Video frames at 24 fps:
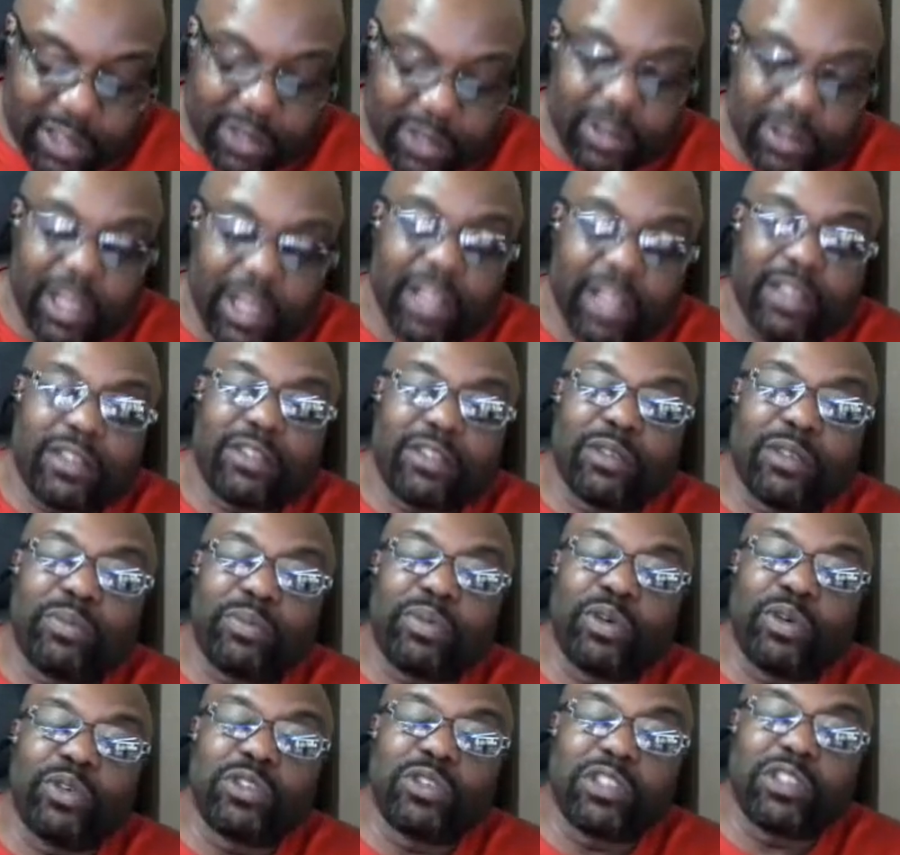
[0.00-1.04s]
that's
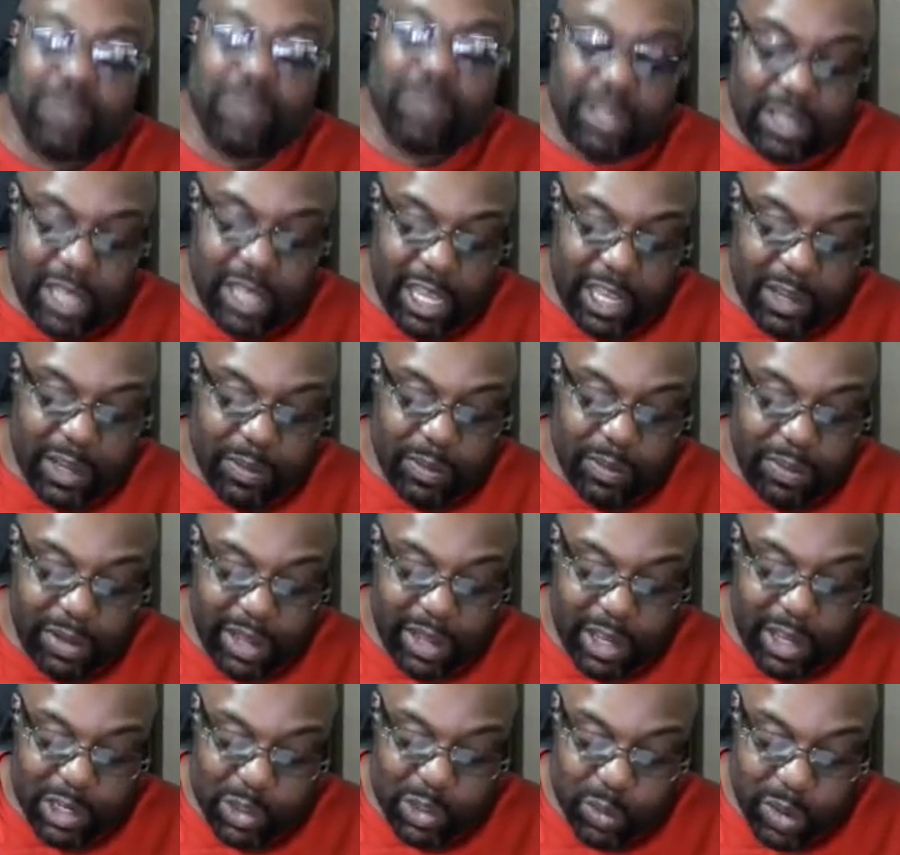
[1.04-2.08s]
supposed to be taking
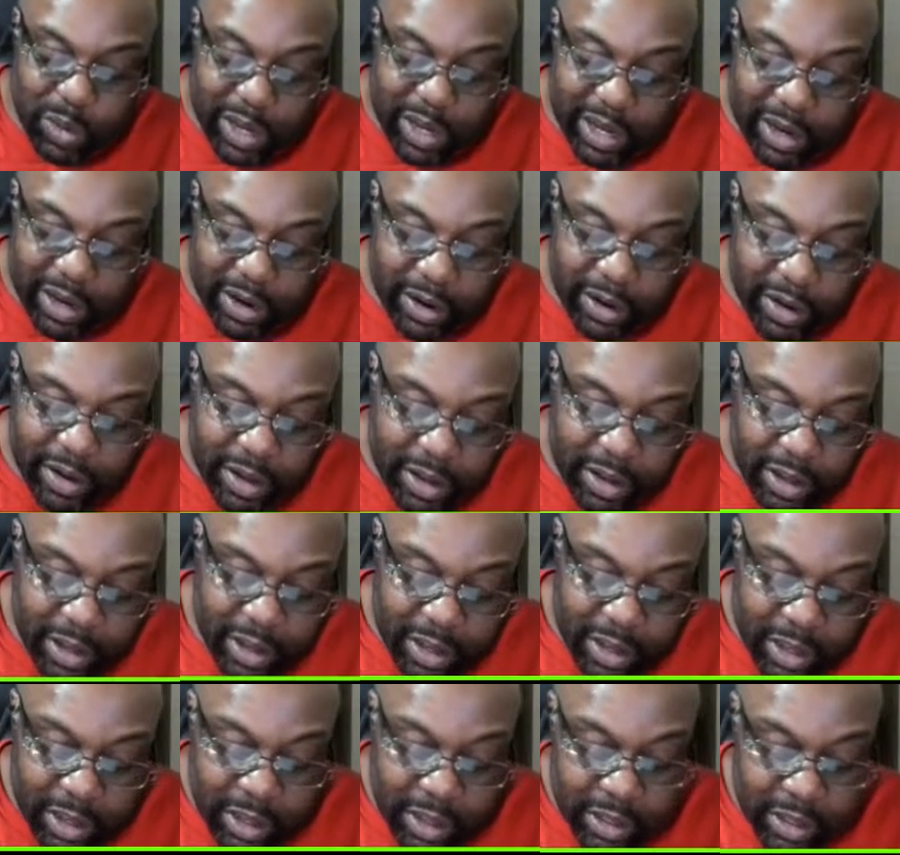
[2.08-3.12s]
place, where
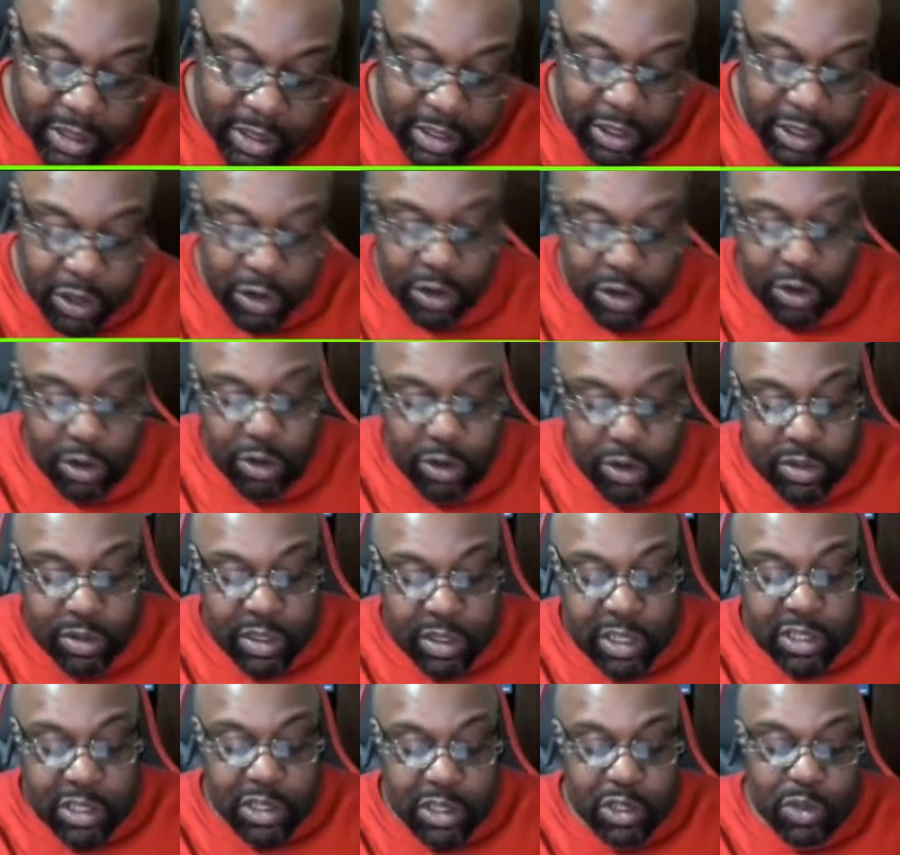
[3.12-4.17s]

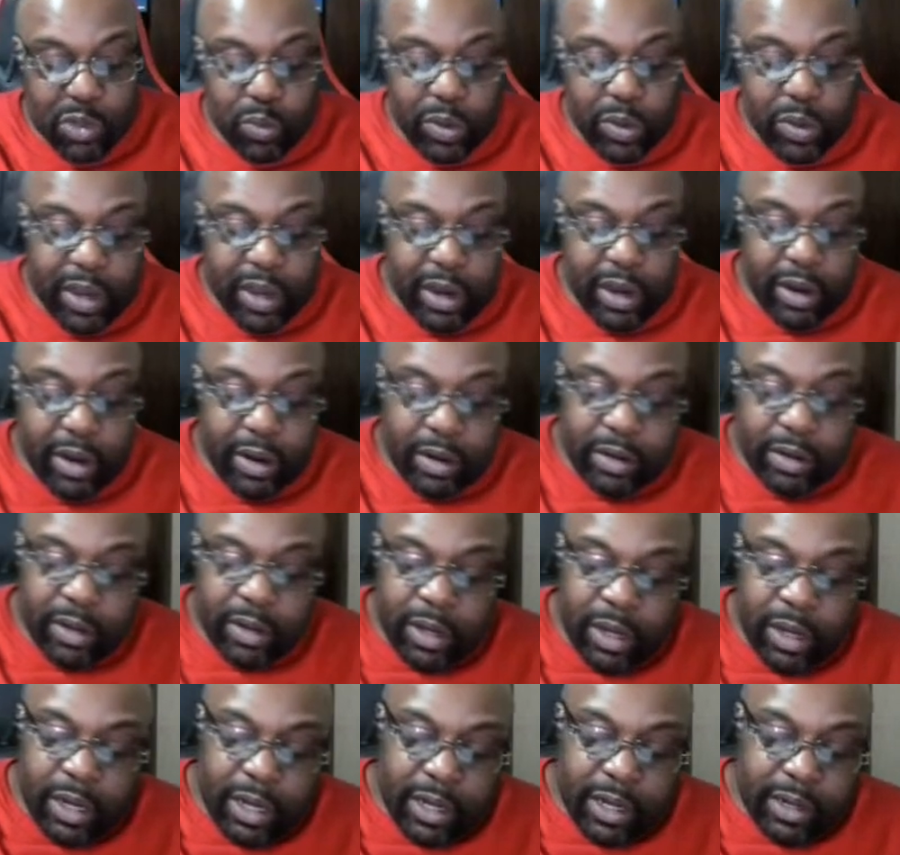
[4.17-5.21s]
this is where
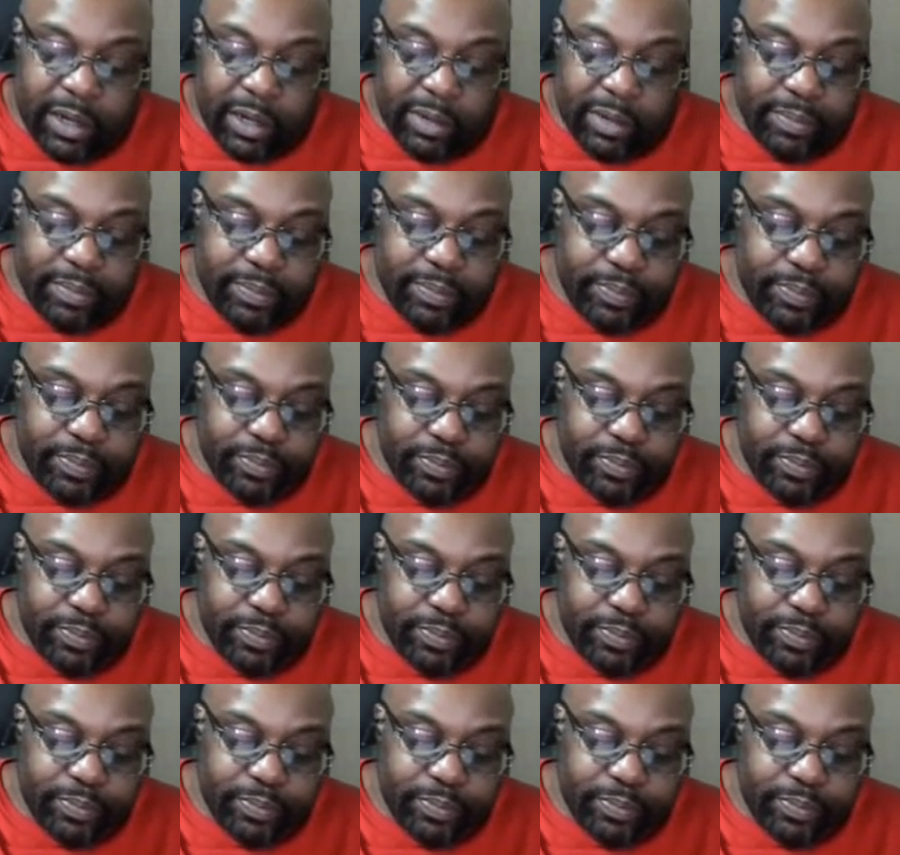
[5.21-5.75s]
drone